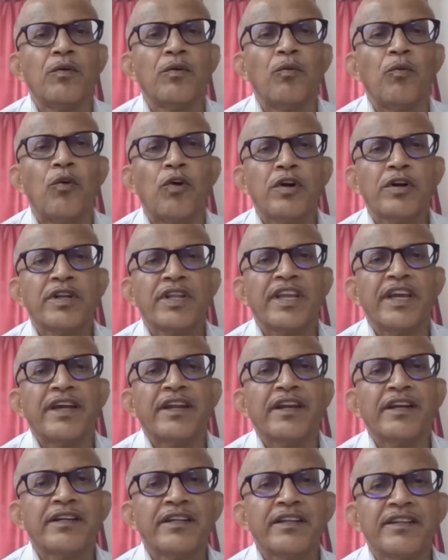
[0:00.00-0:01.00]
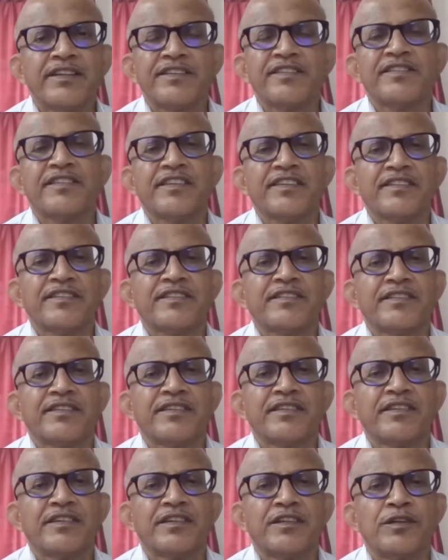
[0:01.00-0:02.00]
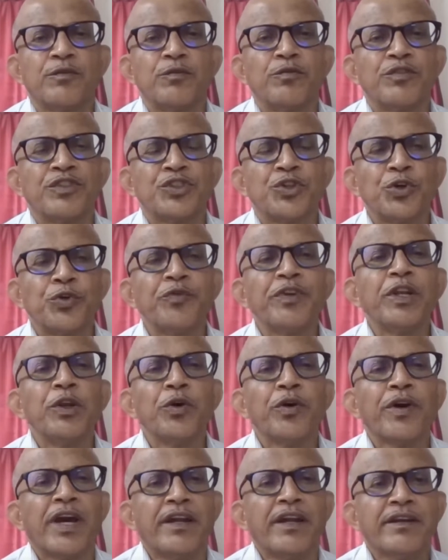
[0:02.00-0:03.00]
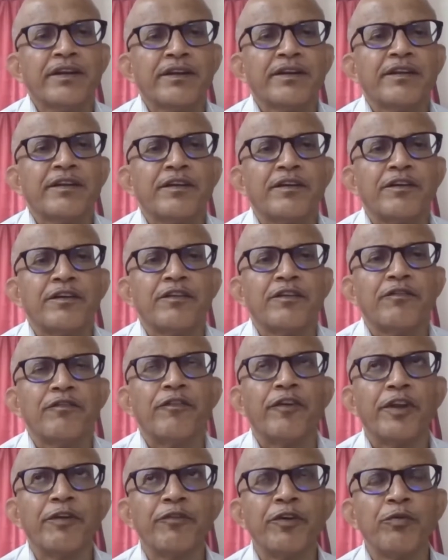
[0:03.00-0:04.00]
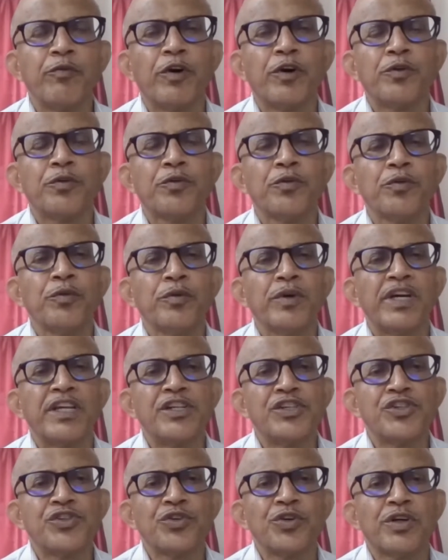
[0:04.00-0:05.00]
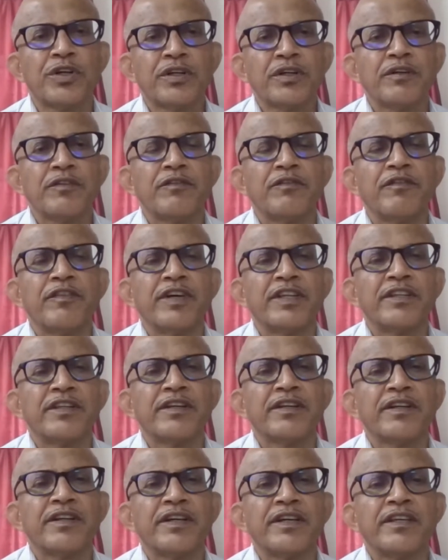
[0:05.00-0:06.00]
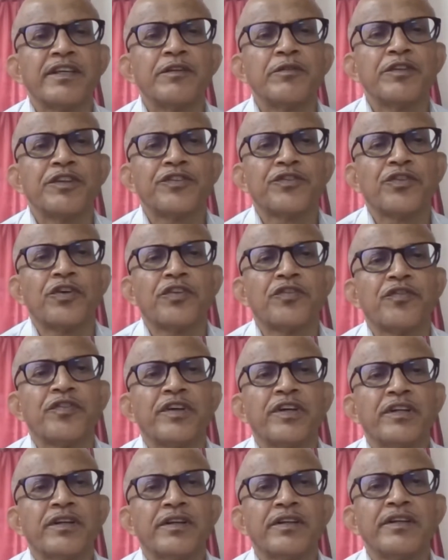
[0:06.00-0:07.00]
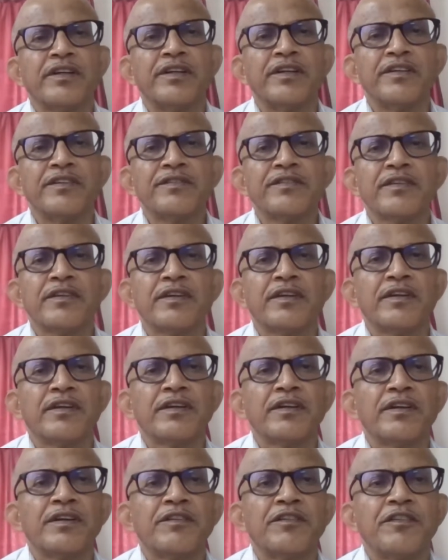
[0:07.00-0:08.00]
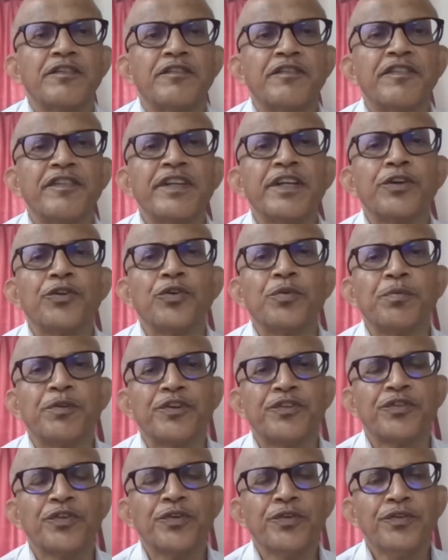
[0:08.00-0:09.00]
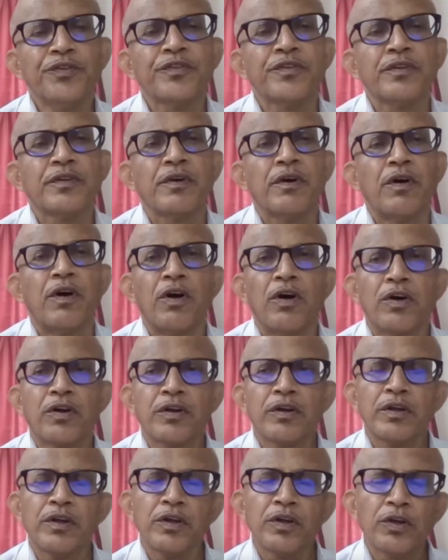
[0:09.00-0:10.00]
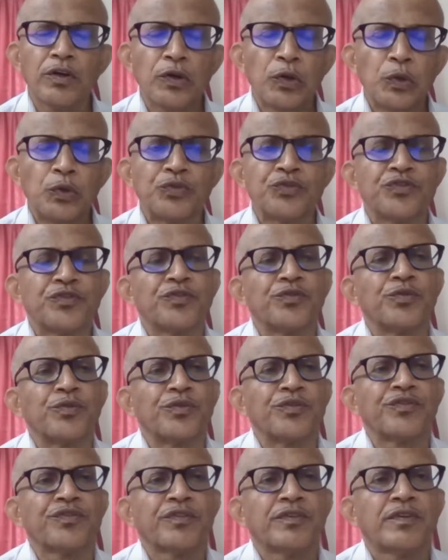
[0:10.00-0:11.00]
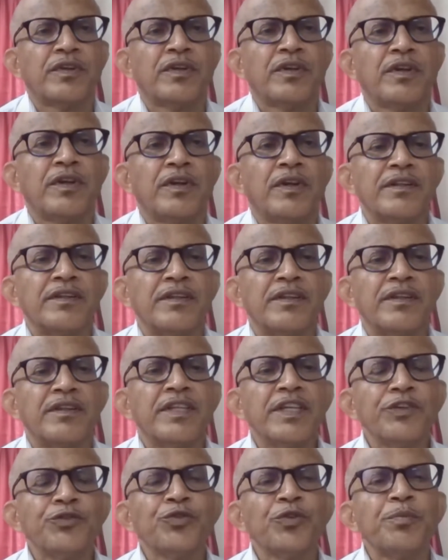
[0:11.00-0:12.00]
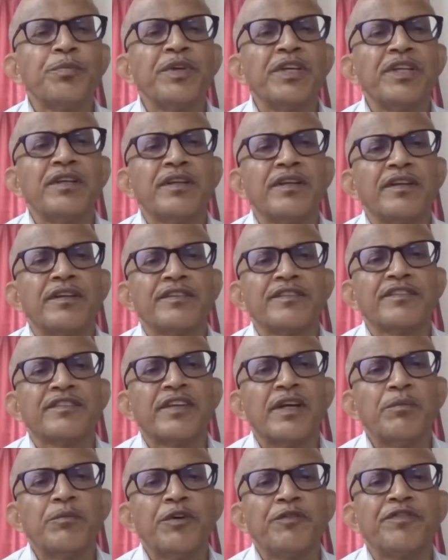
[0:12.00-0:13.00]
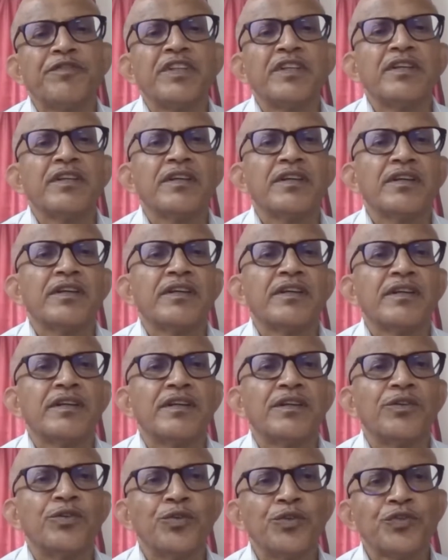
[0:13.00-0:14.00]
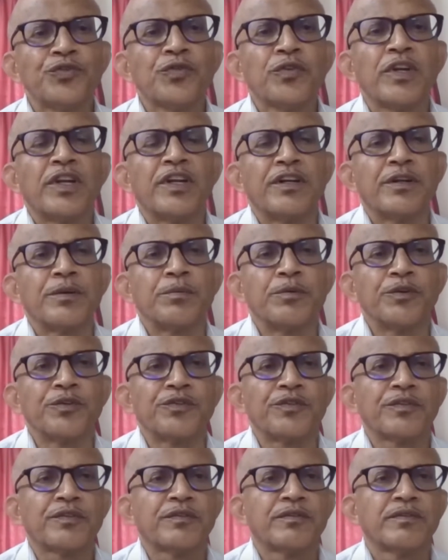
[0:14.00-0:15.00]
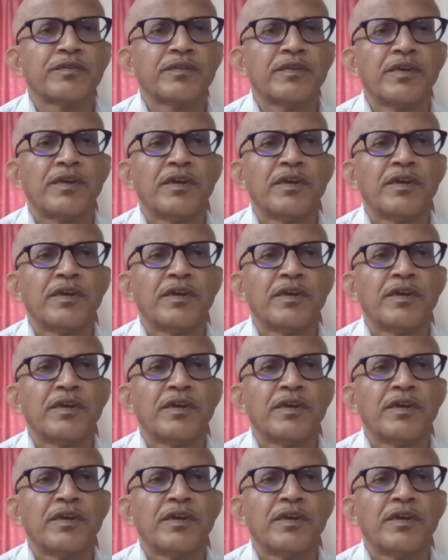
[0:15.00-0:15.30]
What characteristics should we look at when we want to ensure whether a given software is free and open source or closed source? These would be some of the useful attributes.